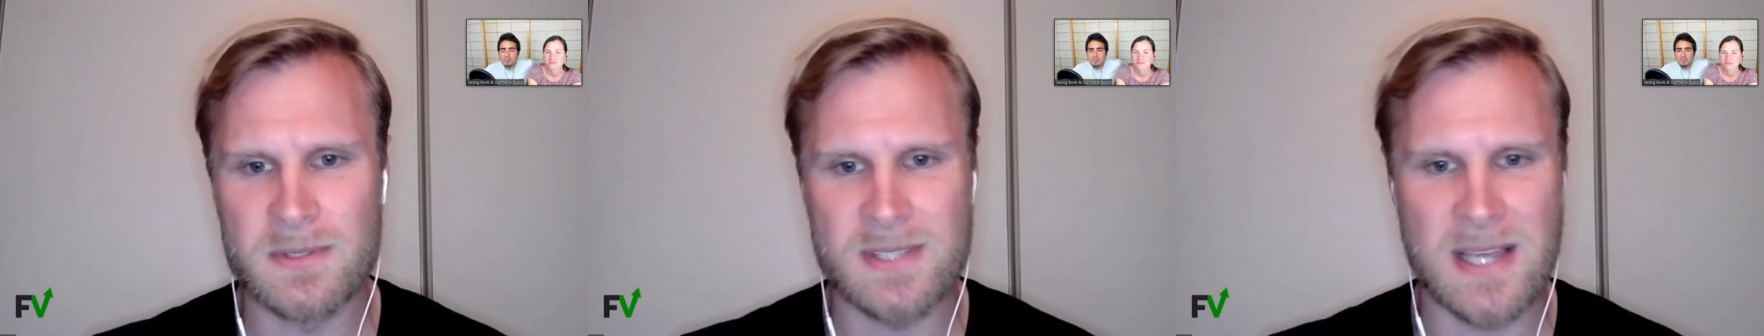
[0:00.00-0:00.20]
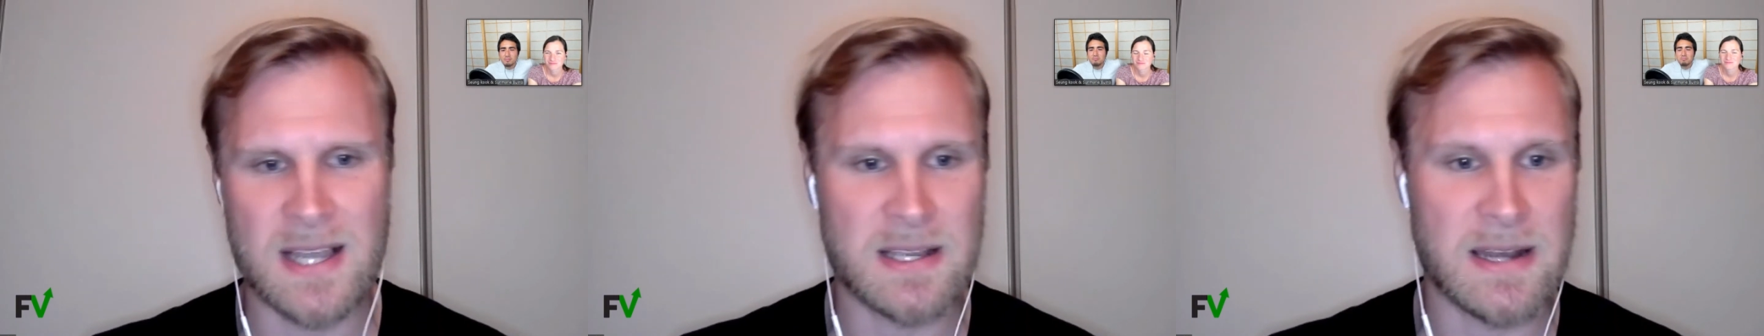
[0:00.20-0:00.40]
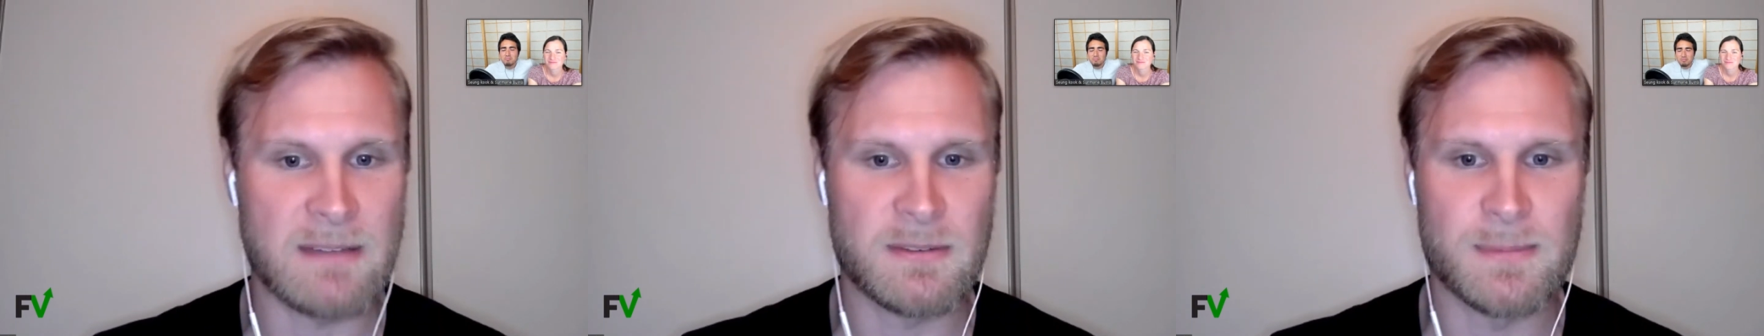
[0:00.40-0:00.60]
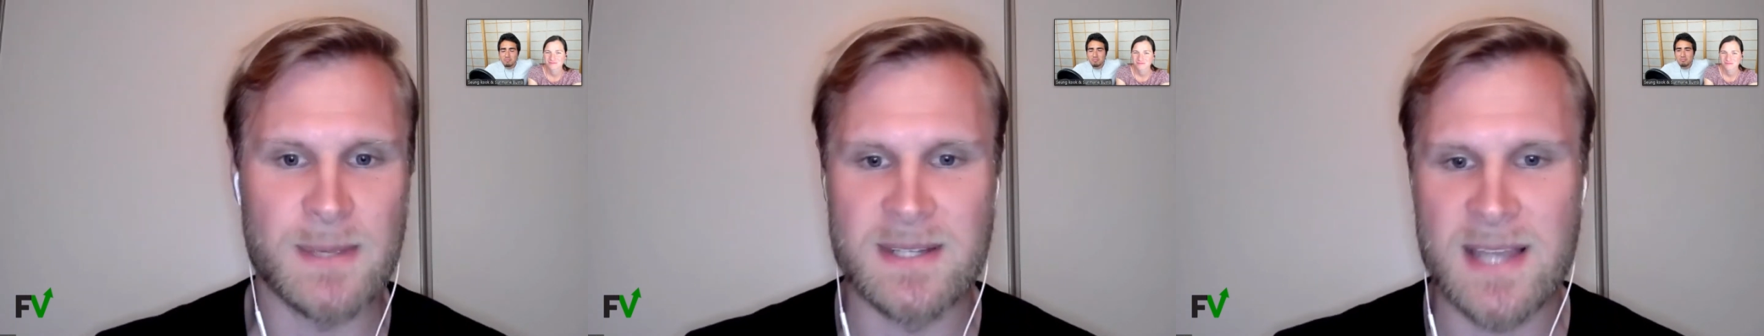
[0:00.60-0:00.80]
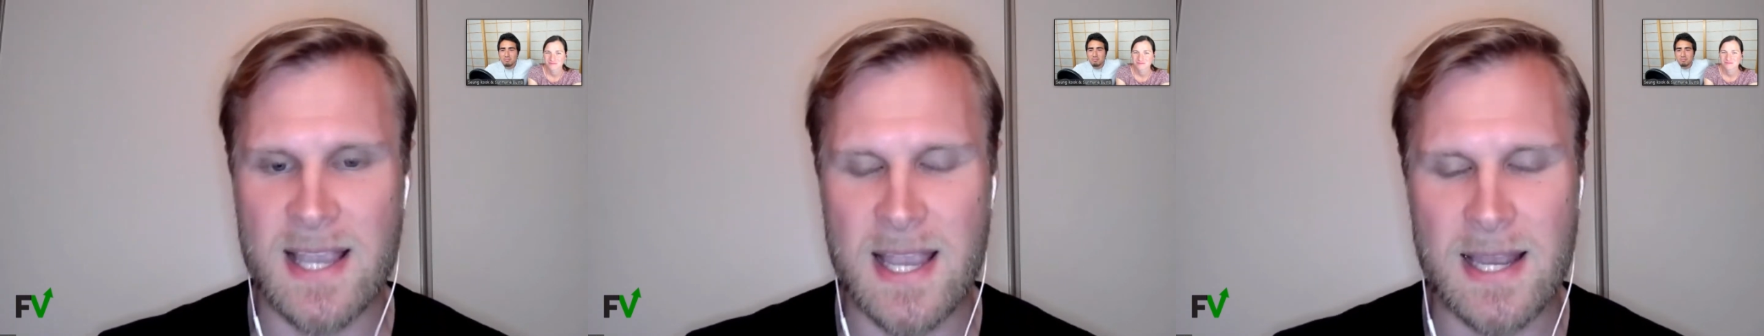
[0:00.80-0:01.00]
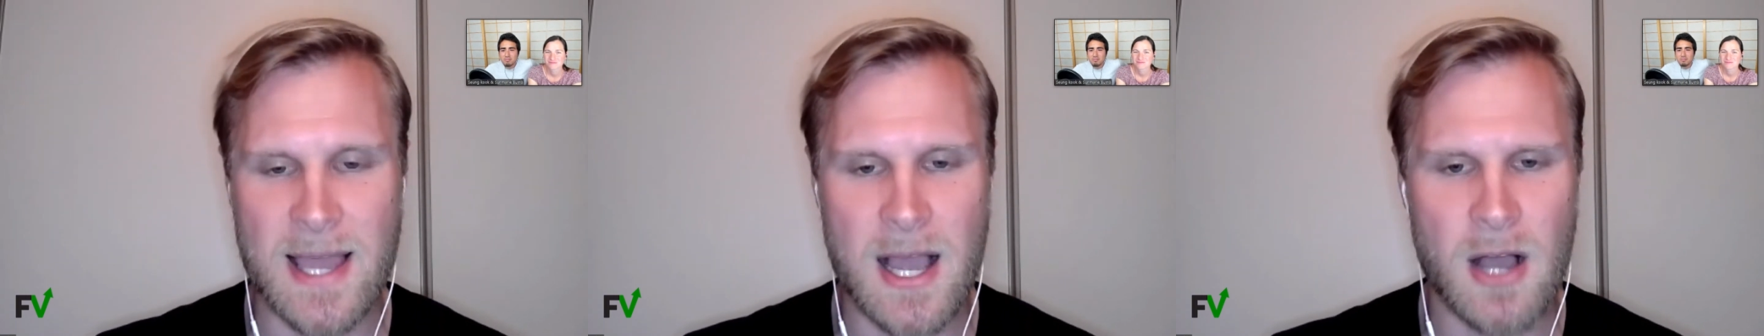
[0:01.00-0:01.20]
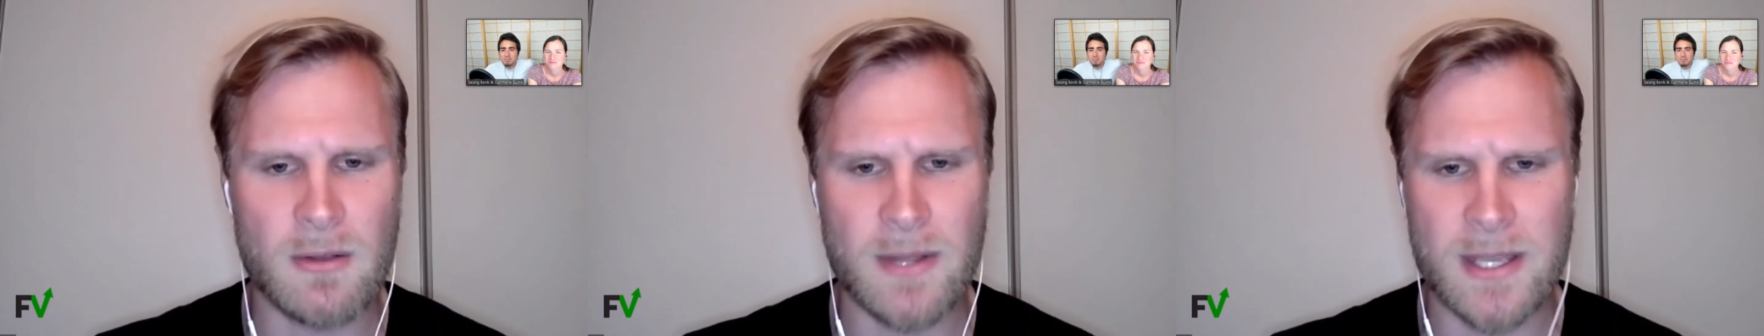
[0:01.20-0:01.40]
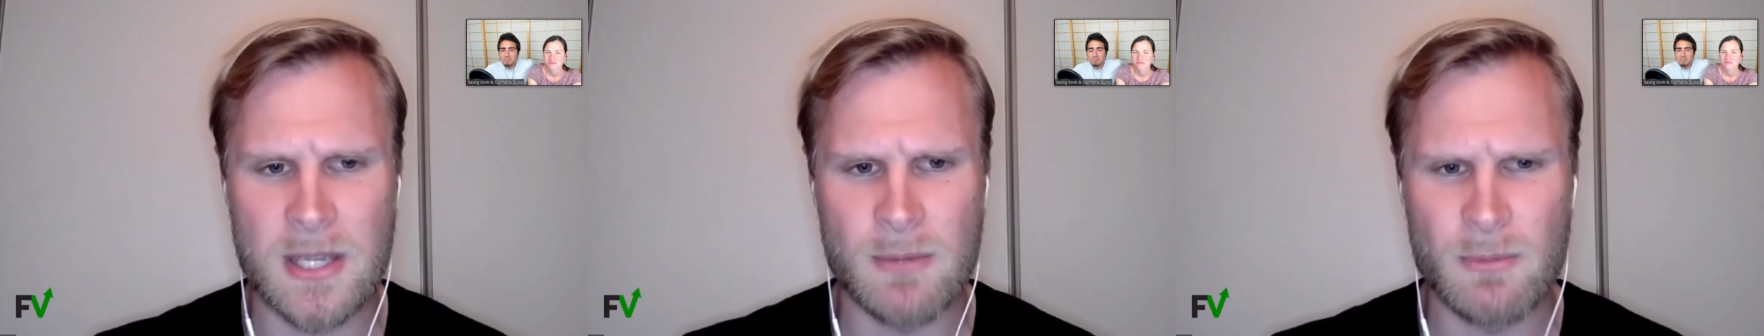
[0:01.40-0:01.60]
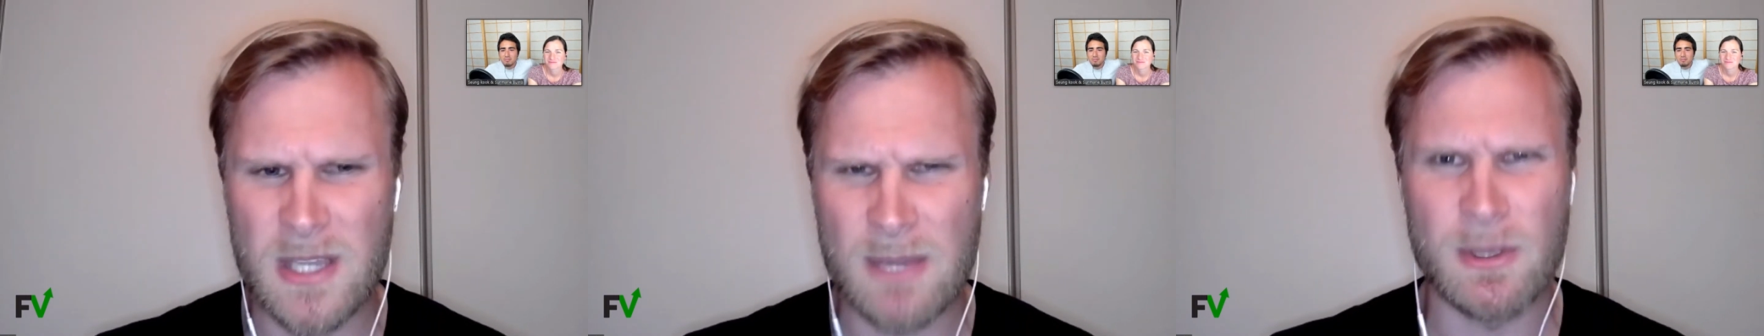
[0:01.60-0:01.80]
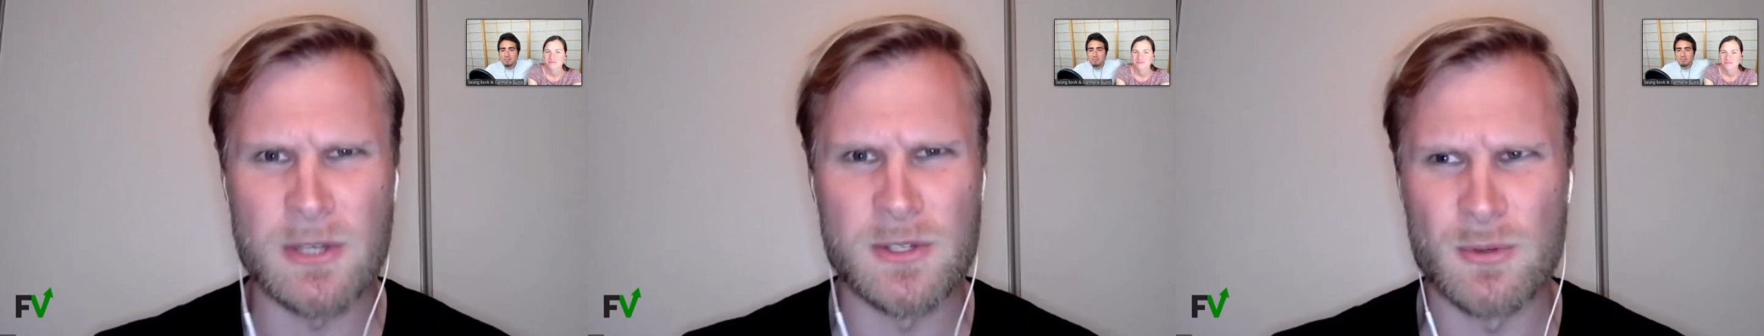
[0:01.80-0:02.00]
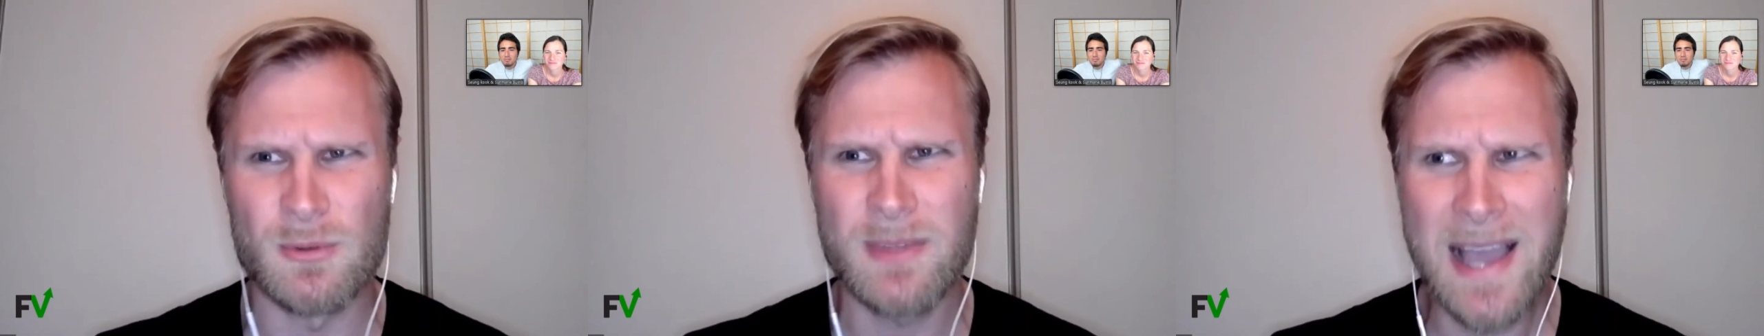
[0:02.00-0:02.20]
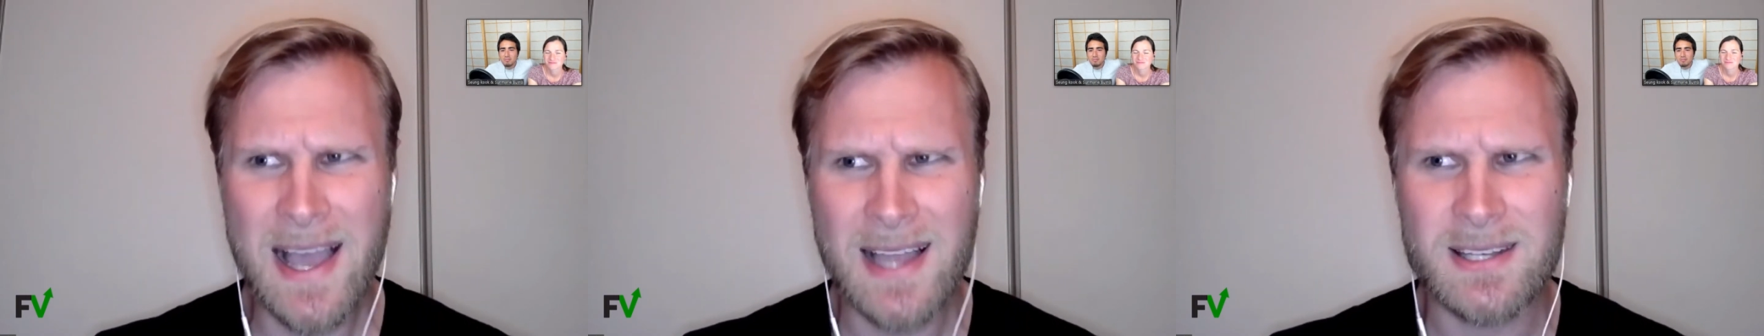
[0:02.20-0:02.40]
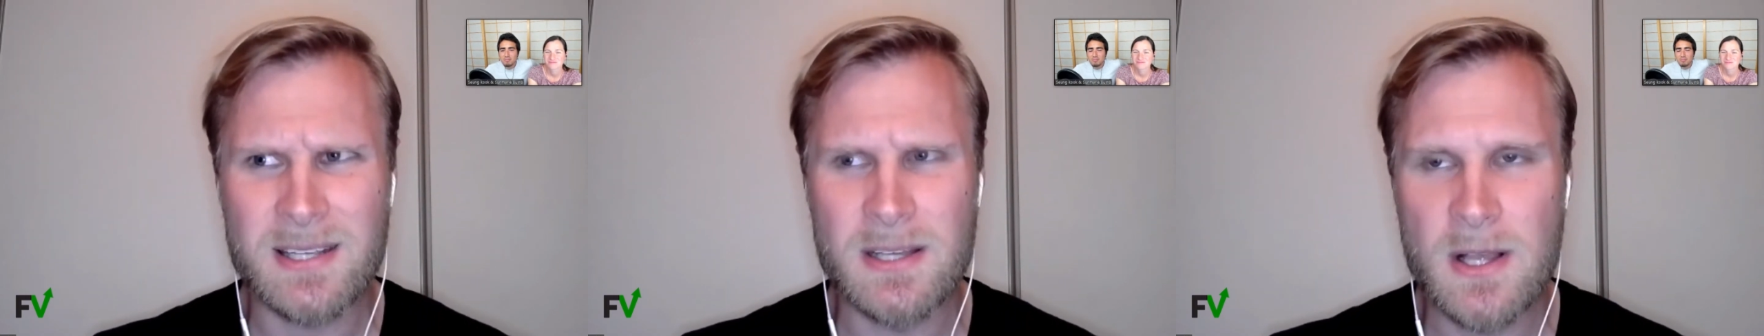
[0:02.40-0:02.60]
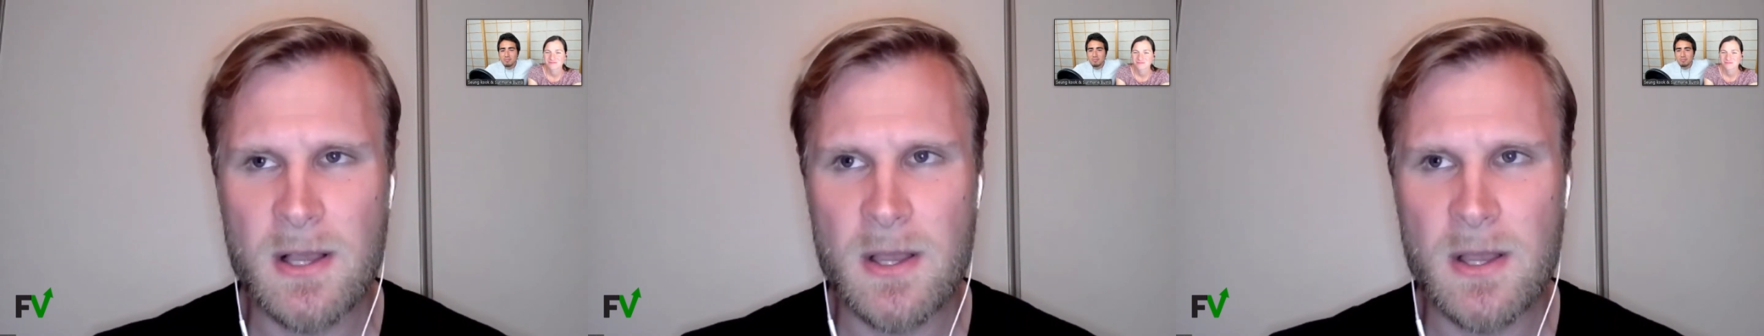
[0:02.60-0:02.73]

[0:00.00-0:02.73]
Is that going to have to be a decade out? Like, can we do that?